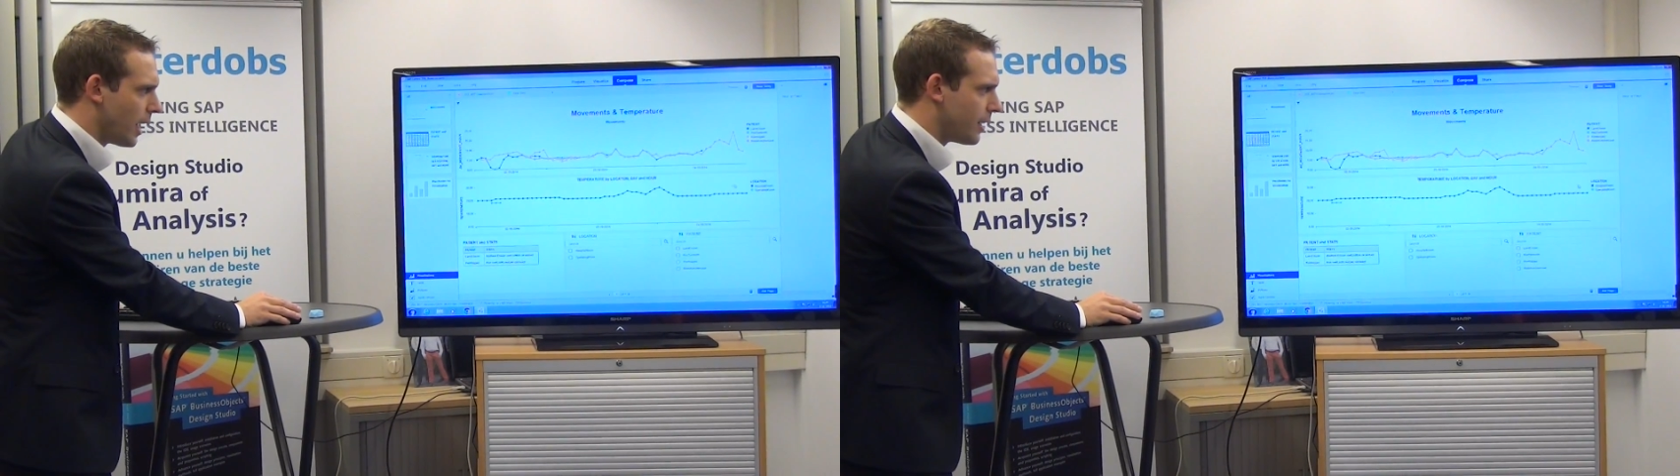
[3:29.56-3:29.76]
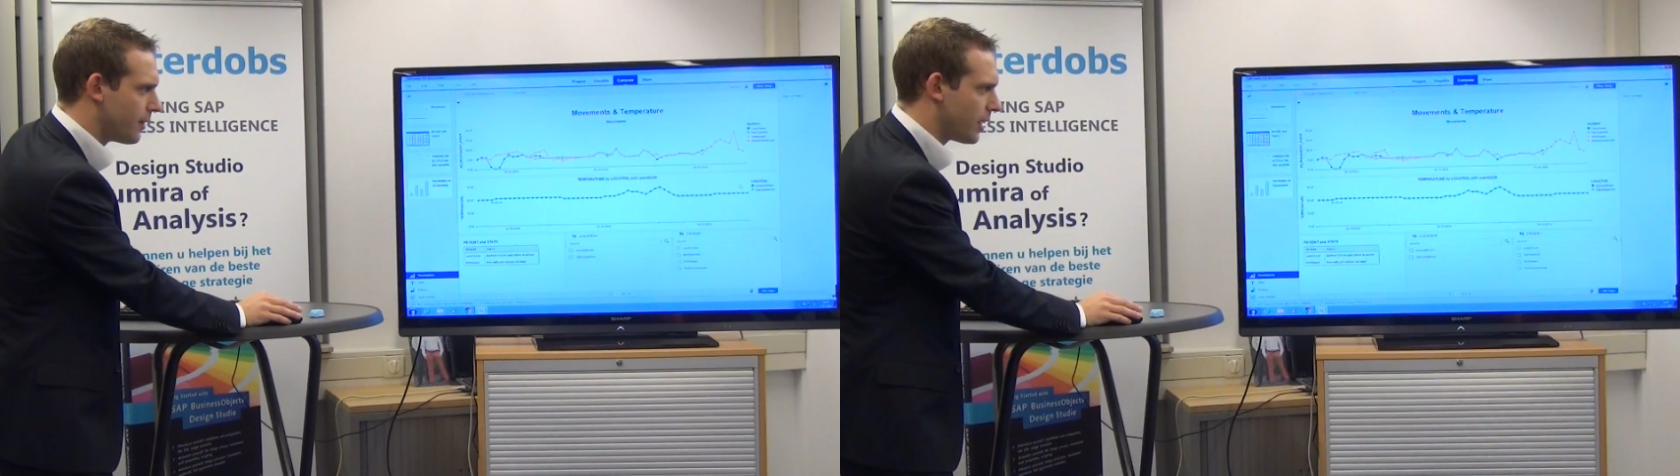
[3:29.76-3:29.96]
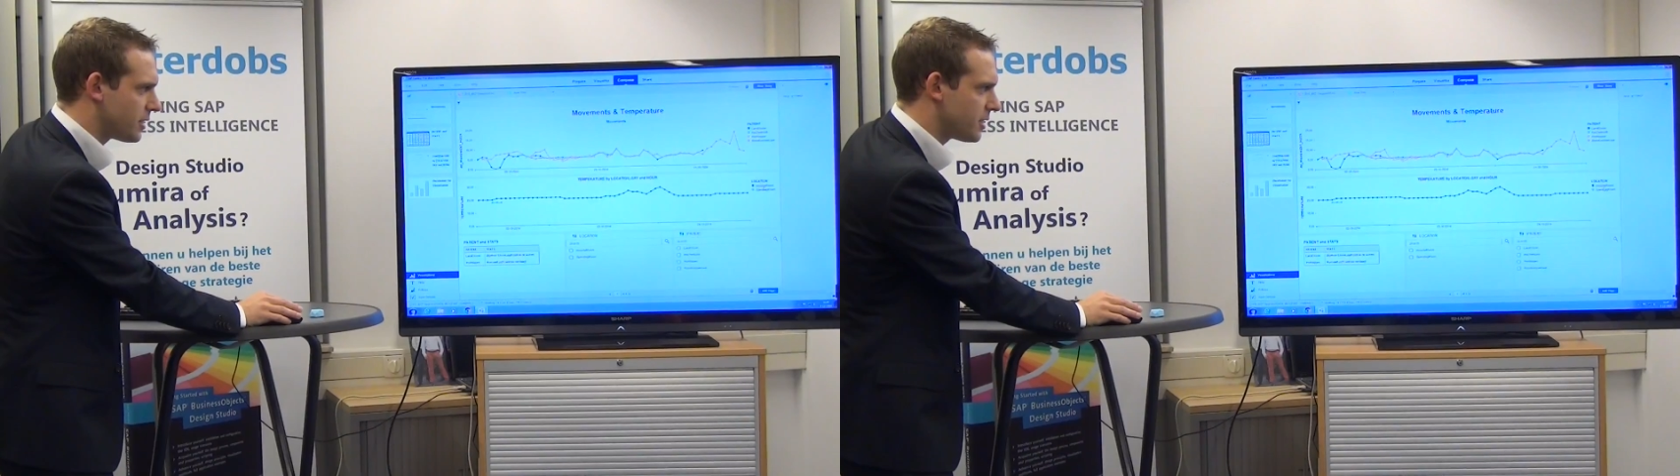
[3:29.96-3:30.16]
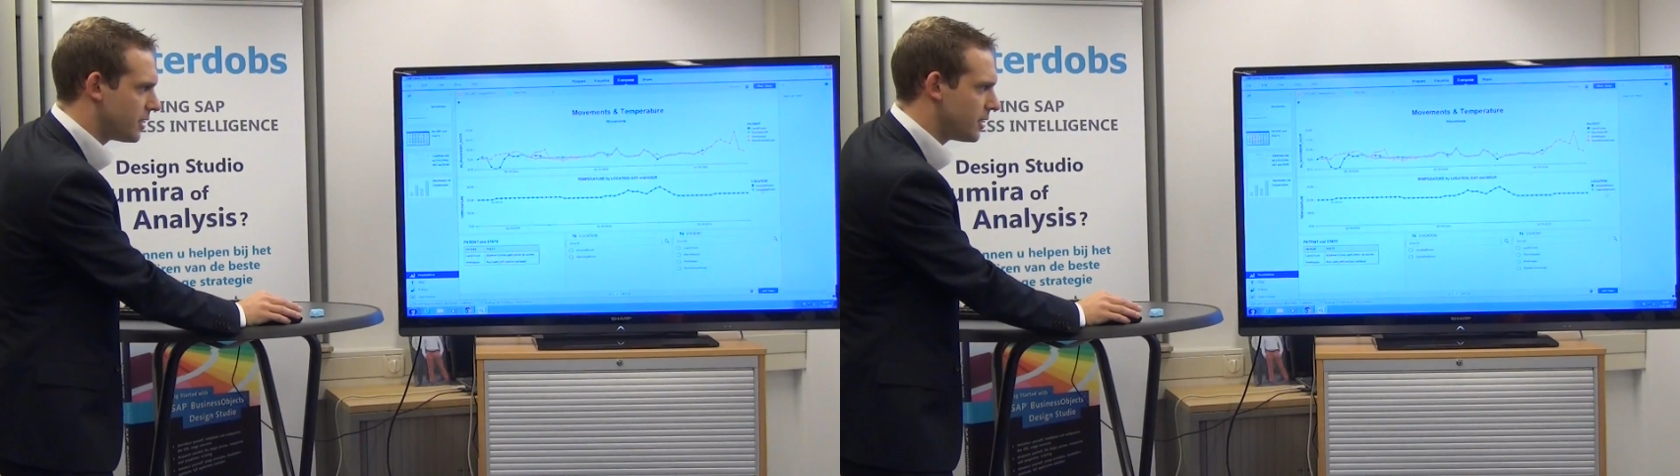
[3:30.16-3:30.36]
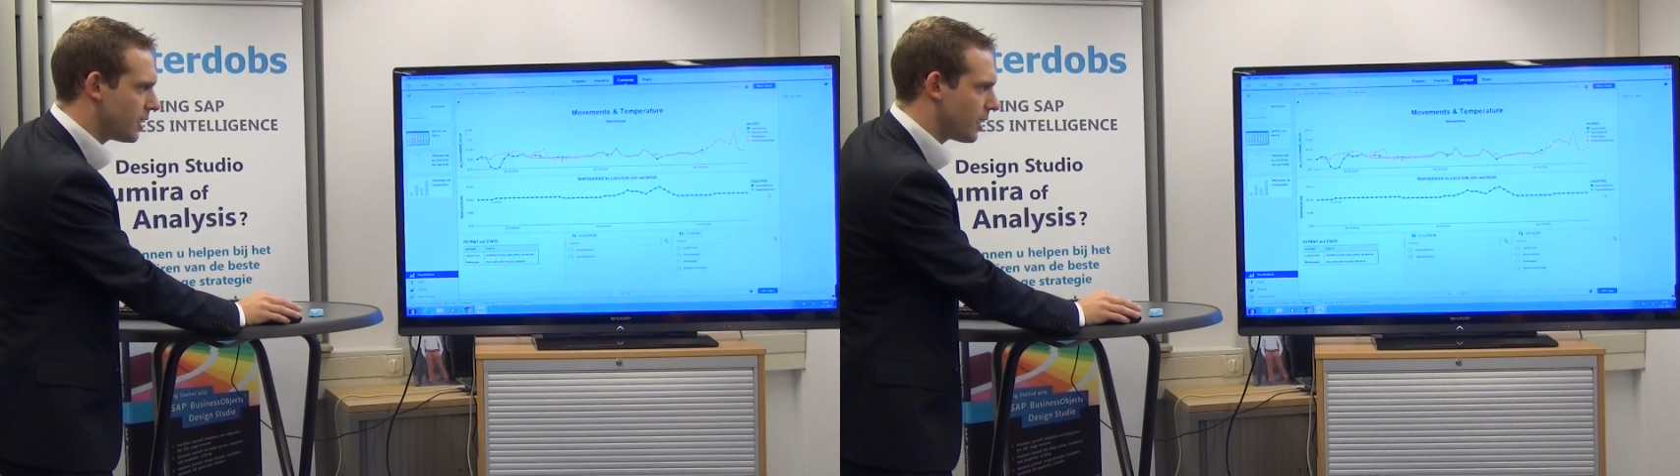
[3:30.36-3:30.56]
And here I
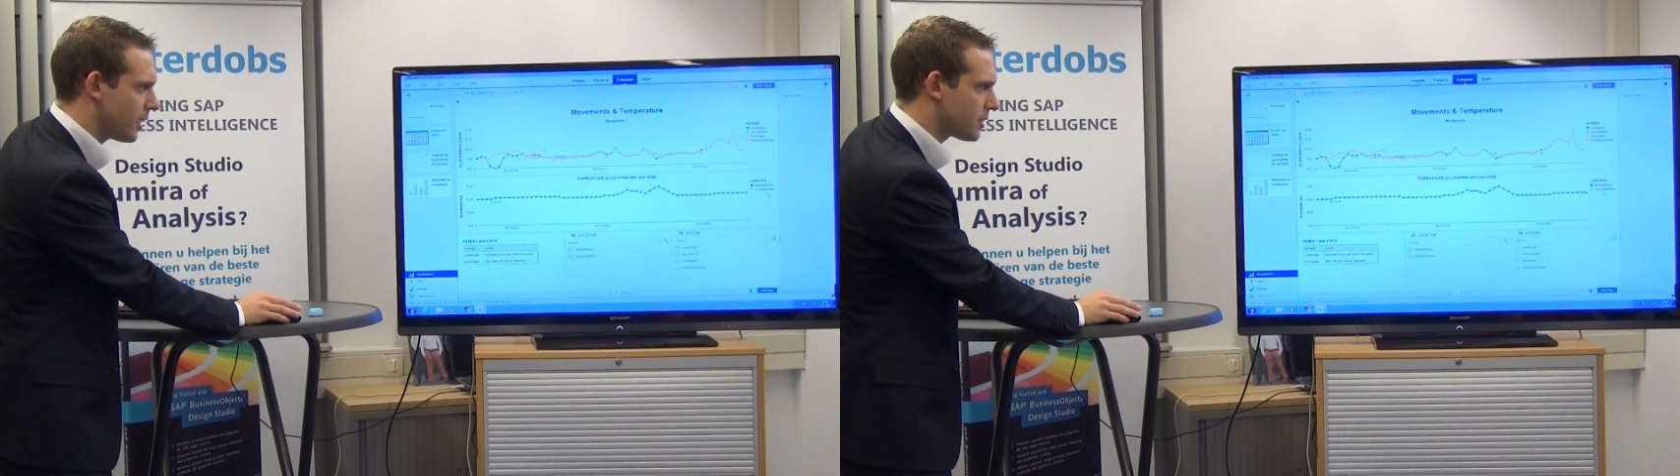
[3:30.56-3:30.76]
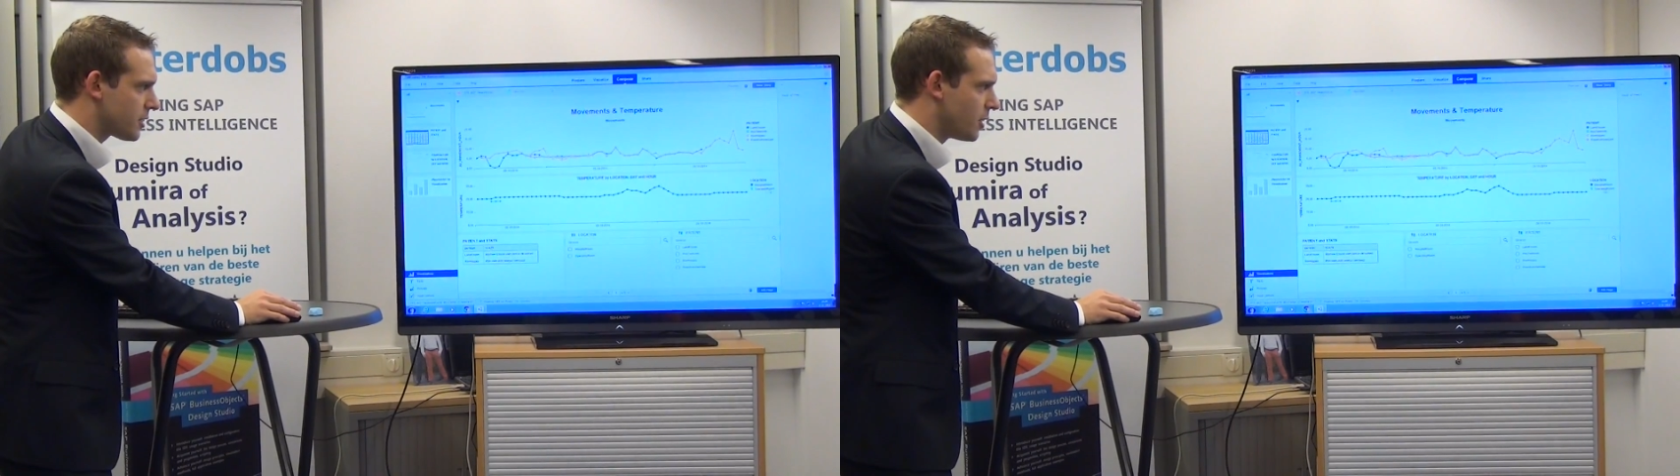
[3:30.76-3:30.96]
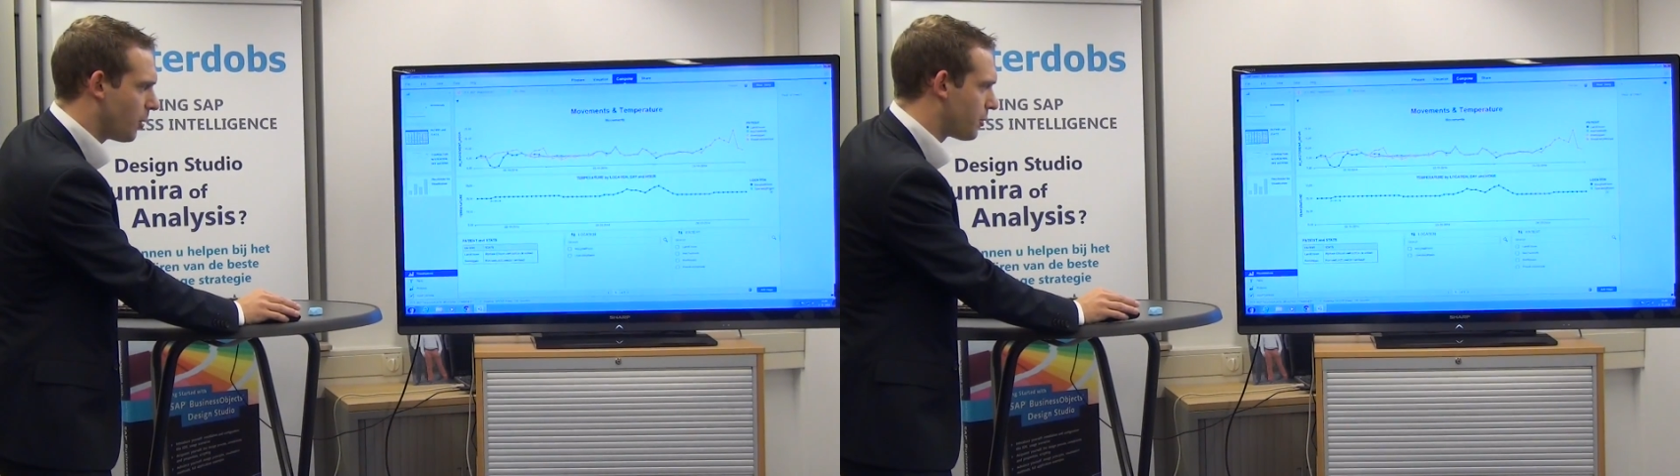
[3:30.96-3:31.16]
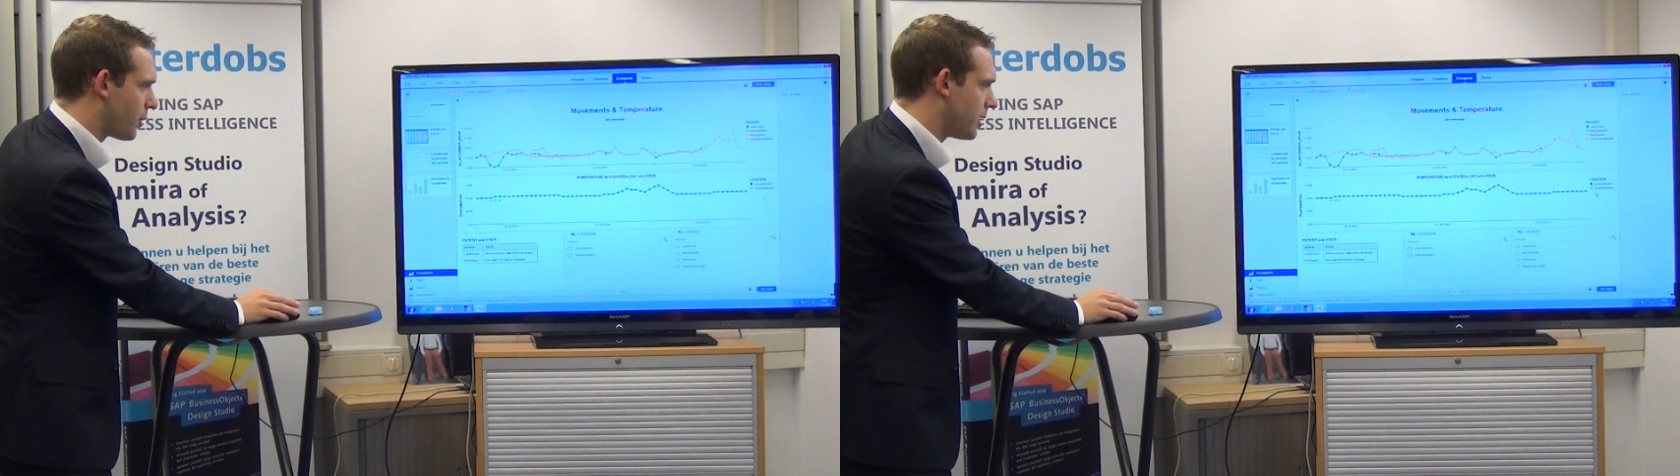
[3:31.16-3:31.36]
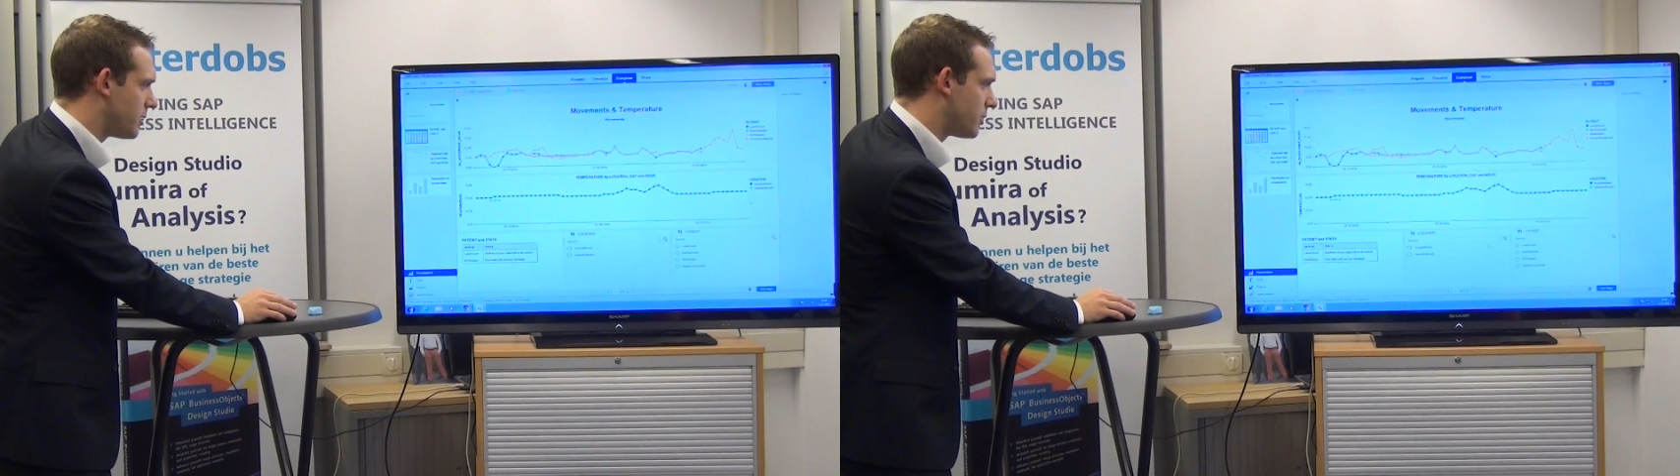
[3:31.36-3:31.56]
see it's the
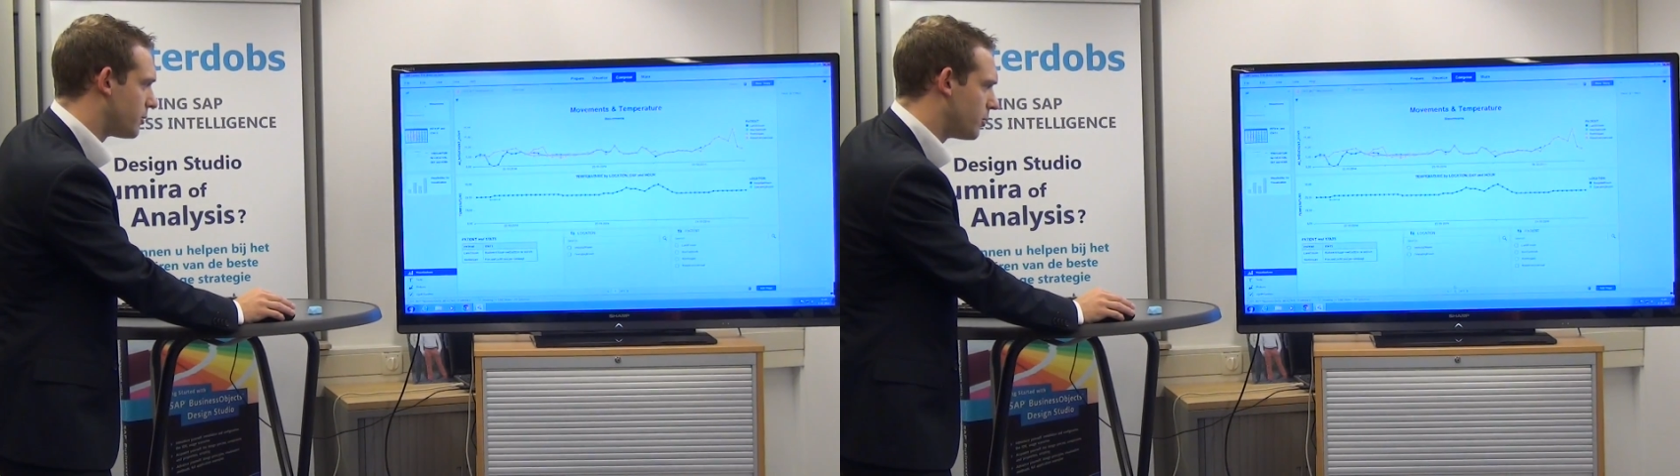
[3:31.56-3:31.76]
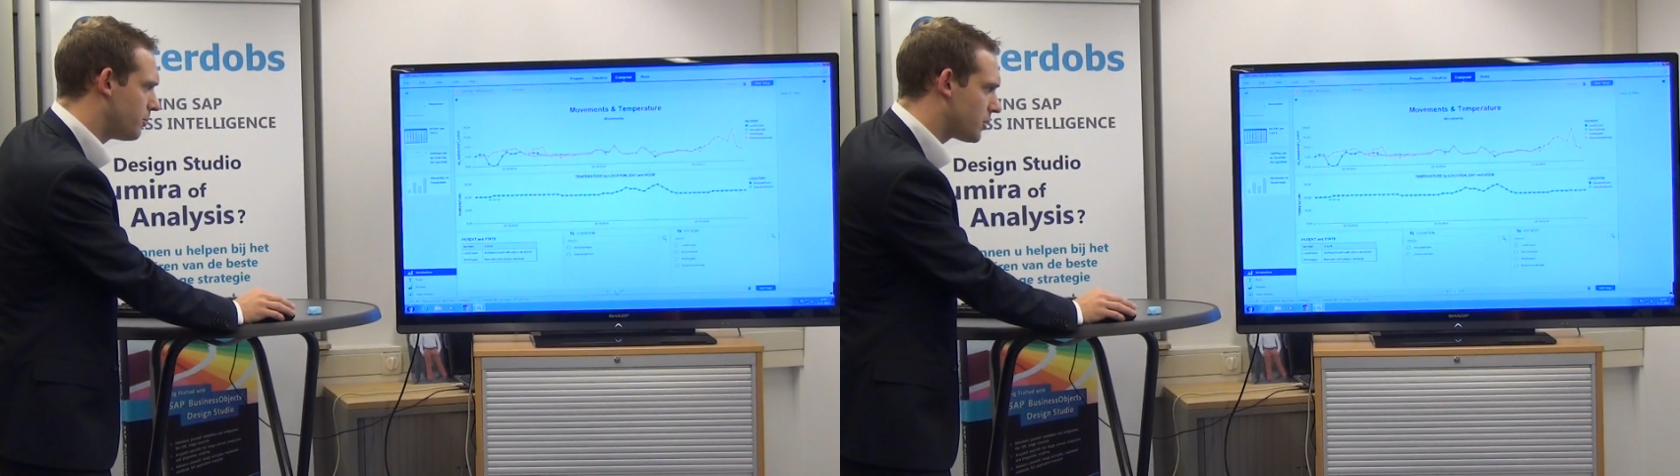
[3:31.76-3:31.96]
operation room,